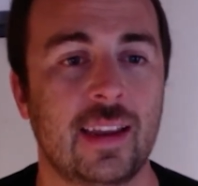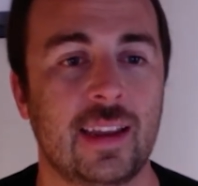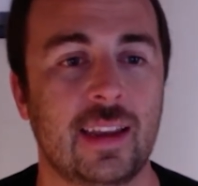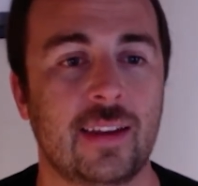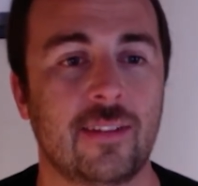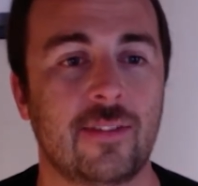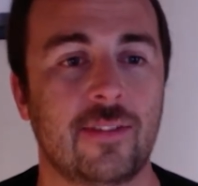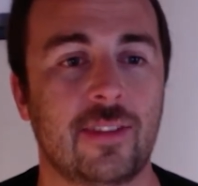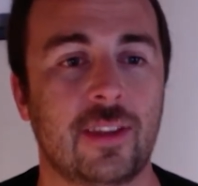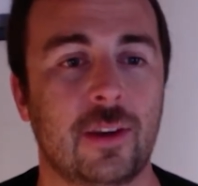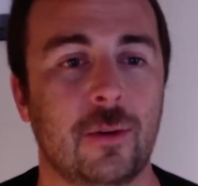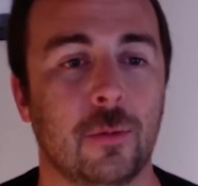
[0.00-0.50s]

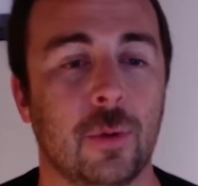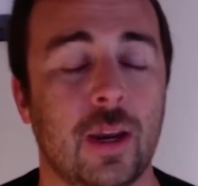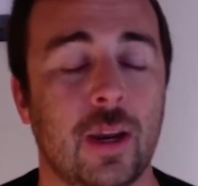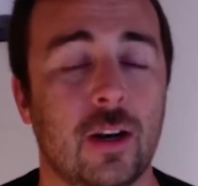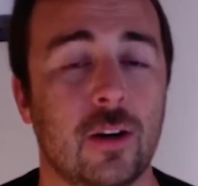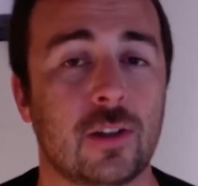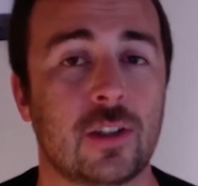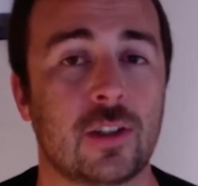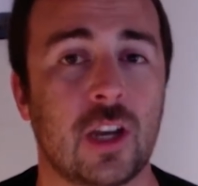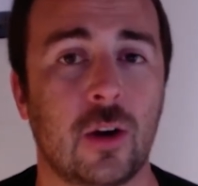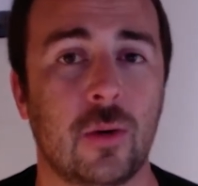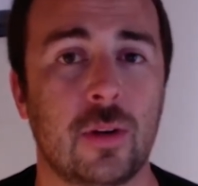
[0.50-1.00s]
If the
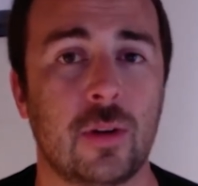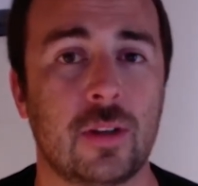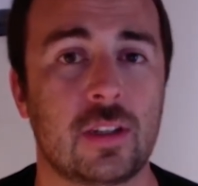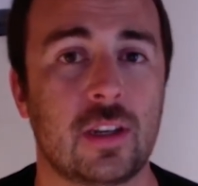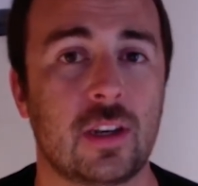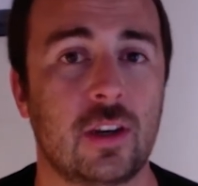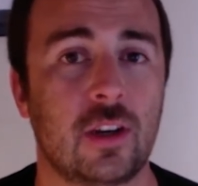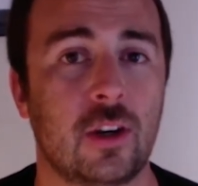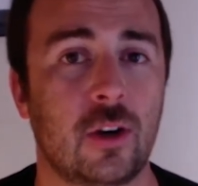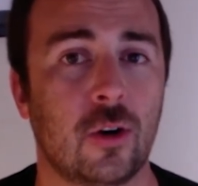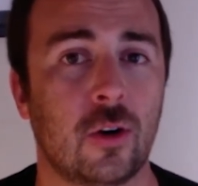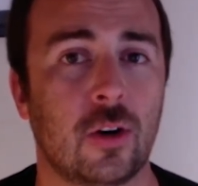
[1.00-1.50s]
Raiders go into
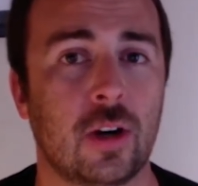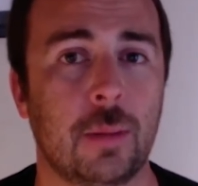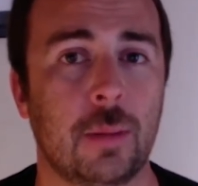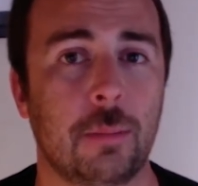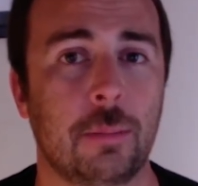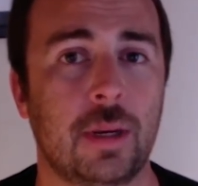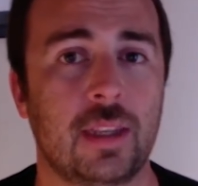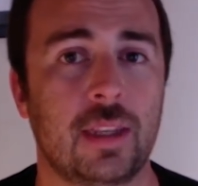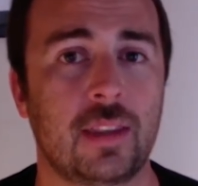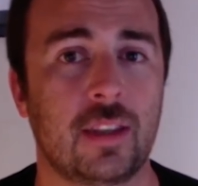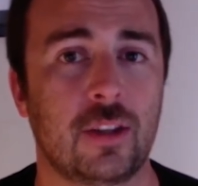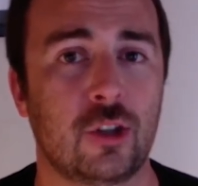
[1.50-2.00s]
New York and
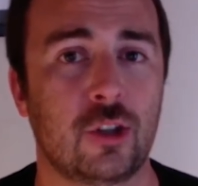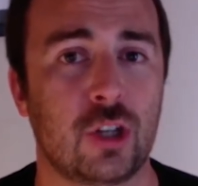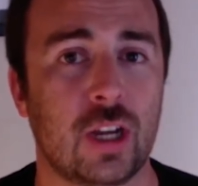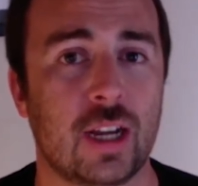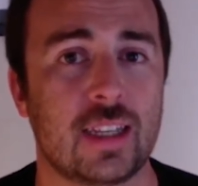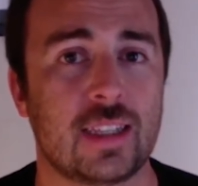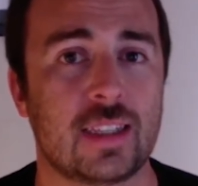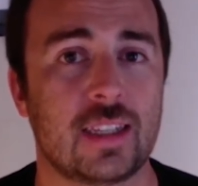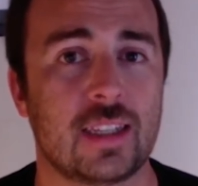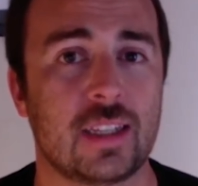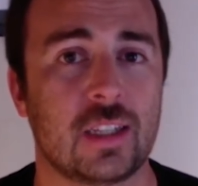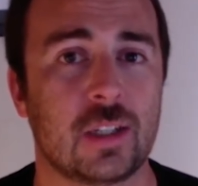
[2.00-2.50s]
beat the
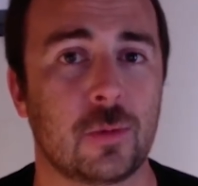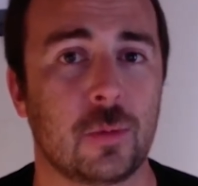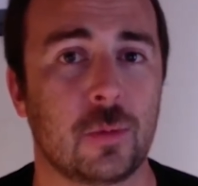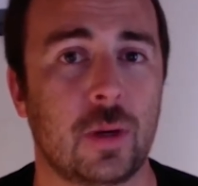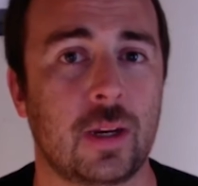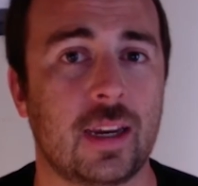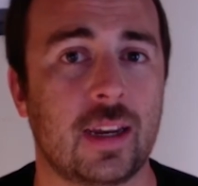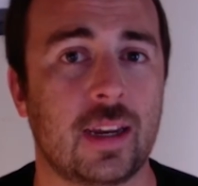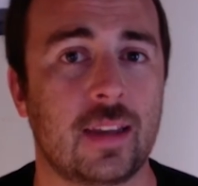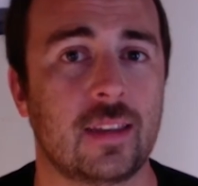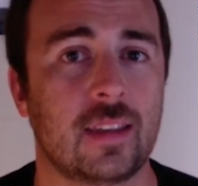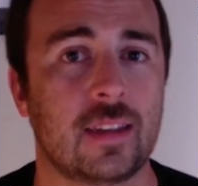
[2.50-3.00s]
Jets this
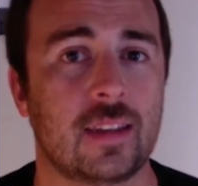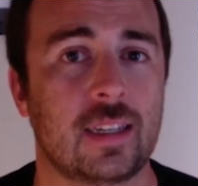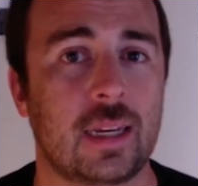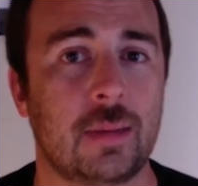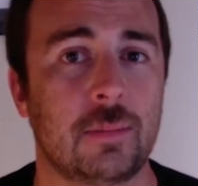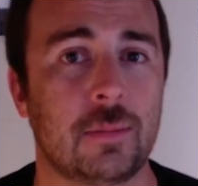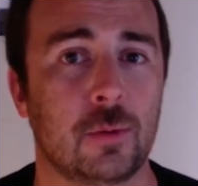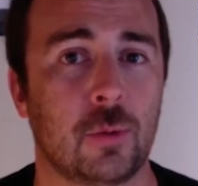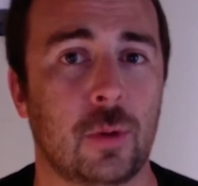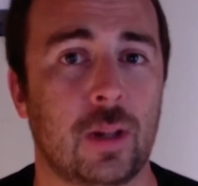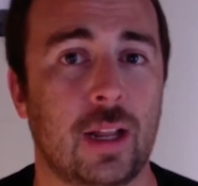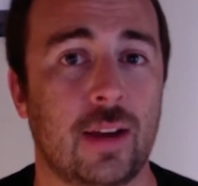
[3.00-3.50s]
weekend, the
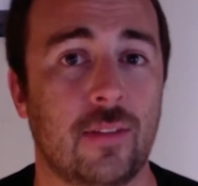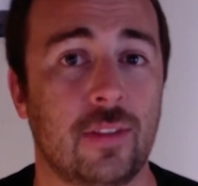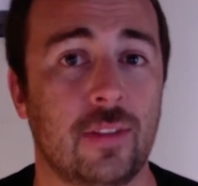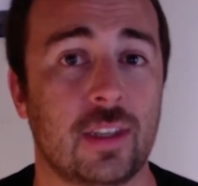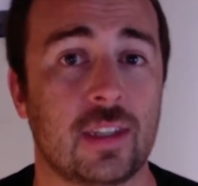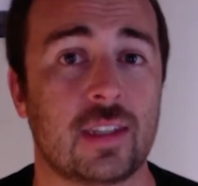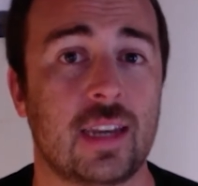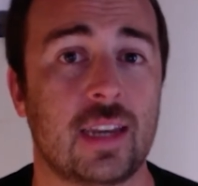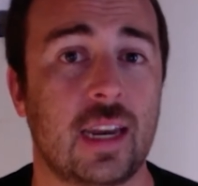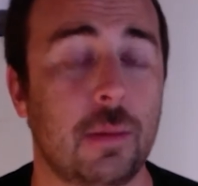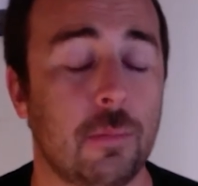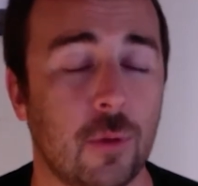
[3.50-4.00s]
teams will have the
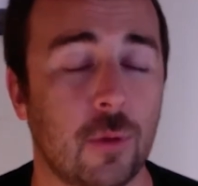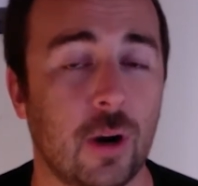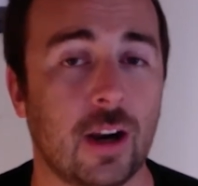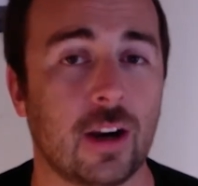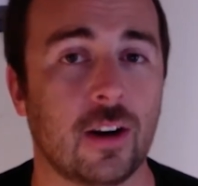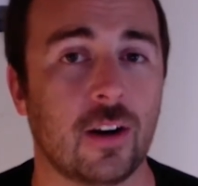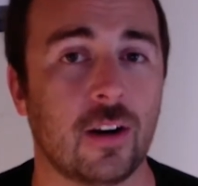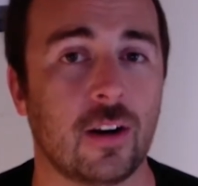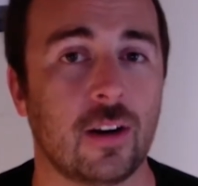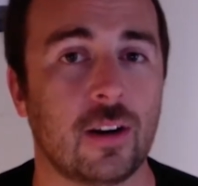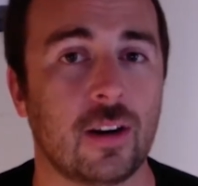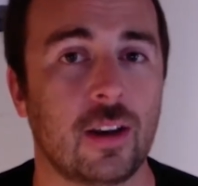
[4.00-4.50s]
same
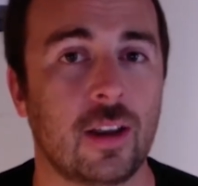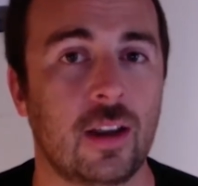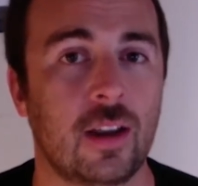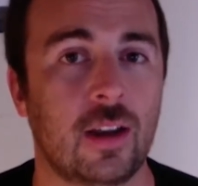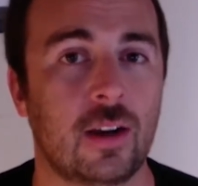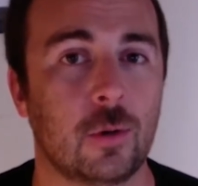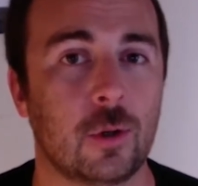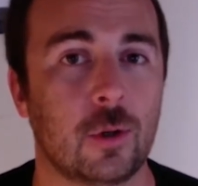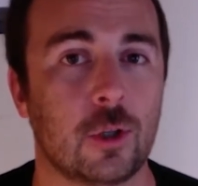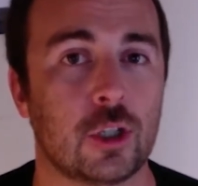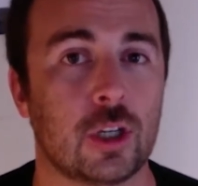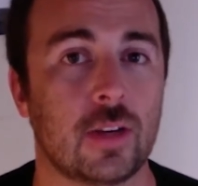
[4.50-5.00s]
record,
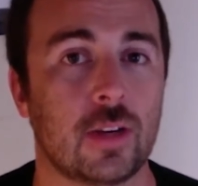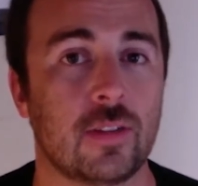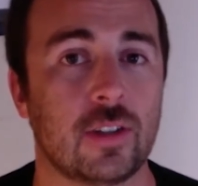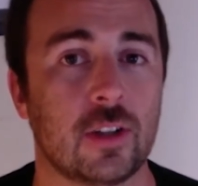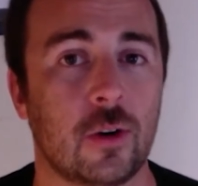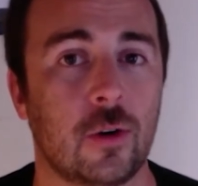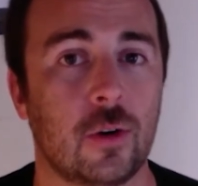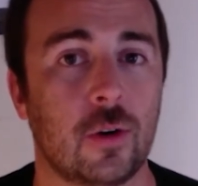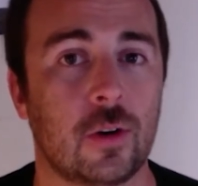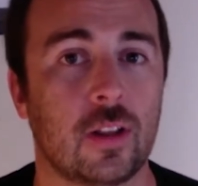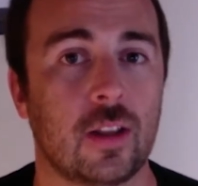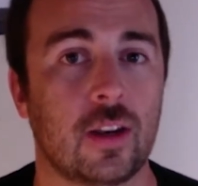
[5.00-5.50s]
which gives
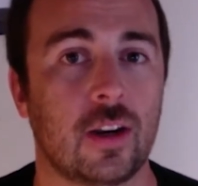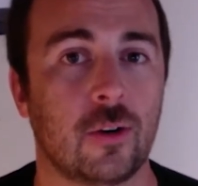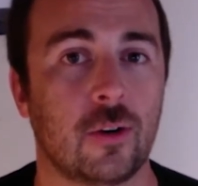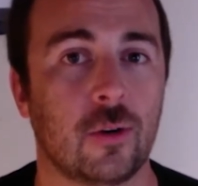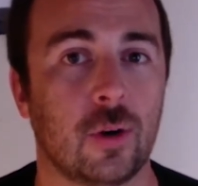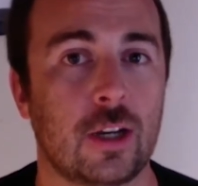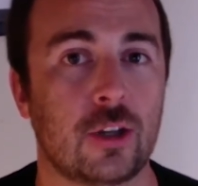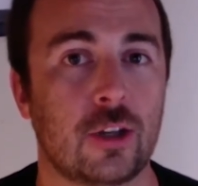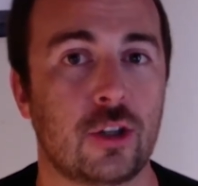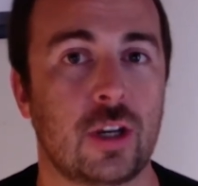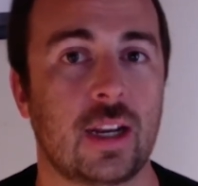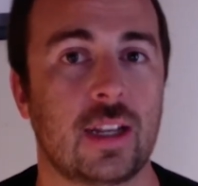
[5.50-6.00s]
Oakland a
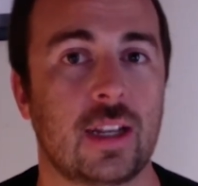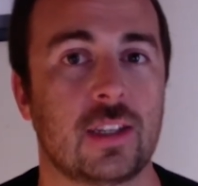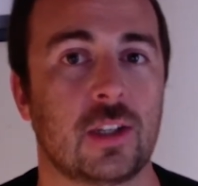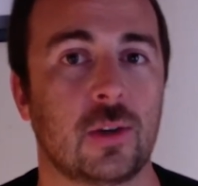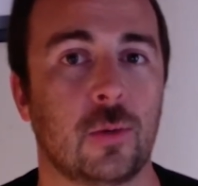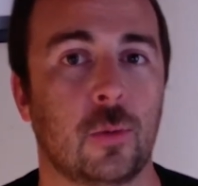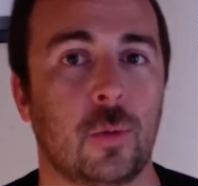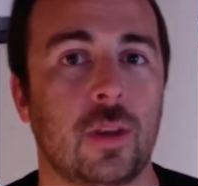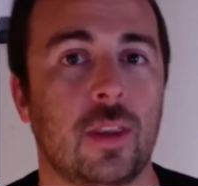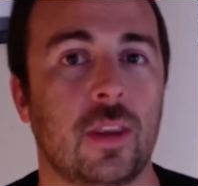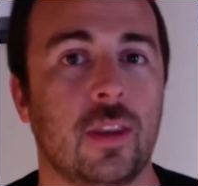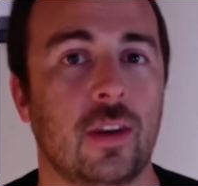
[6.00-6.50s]
great chance
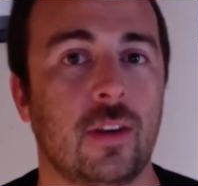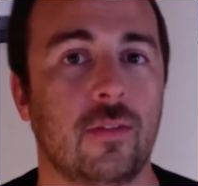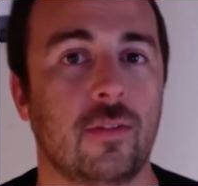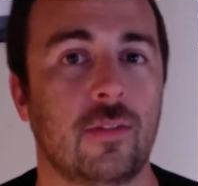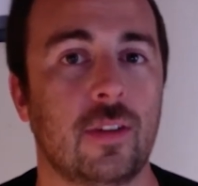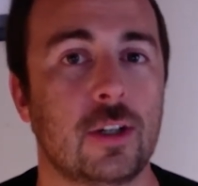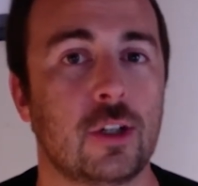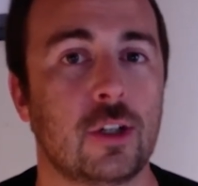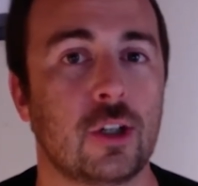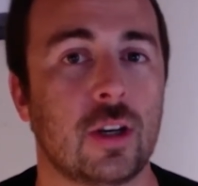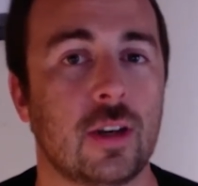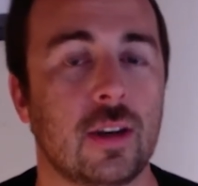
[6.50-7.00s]
to win the
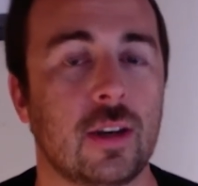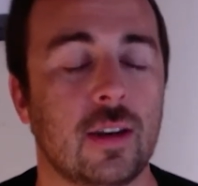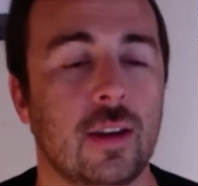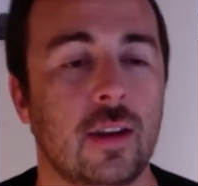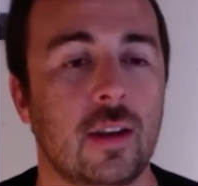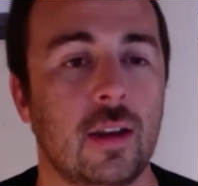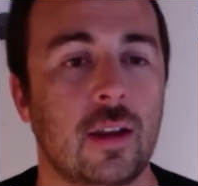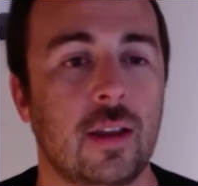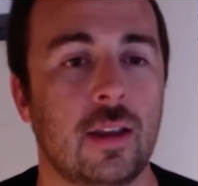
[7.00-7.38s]
division.